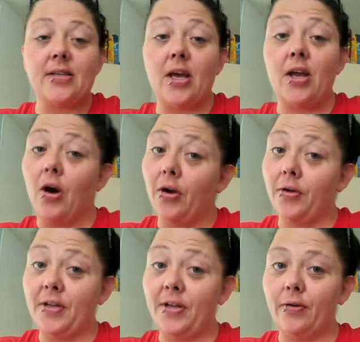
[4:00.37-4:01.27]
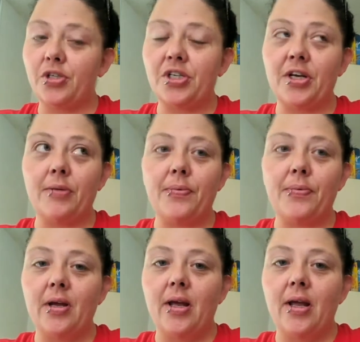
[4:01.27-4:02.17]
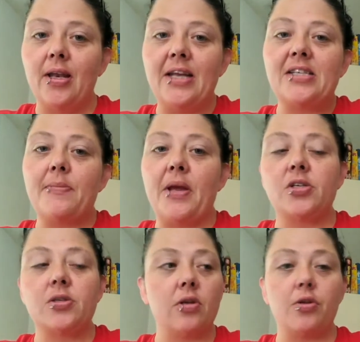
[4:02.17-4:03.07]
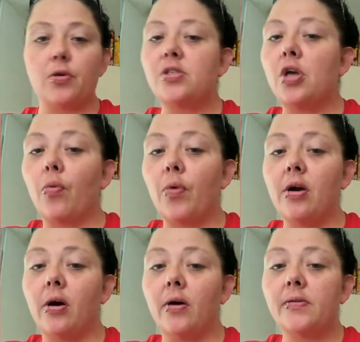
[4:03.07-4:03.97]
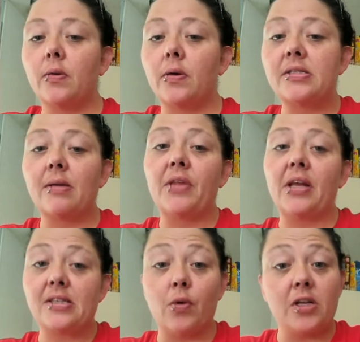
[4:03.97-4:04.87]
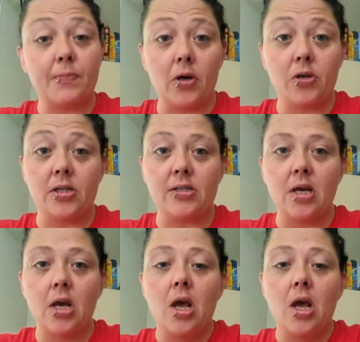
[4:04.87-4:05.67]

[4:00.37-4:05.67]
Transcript: an auto dealership need to make sure that there's no recalls on something someone has purchased.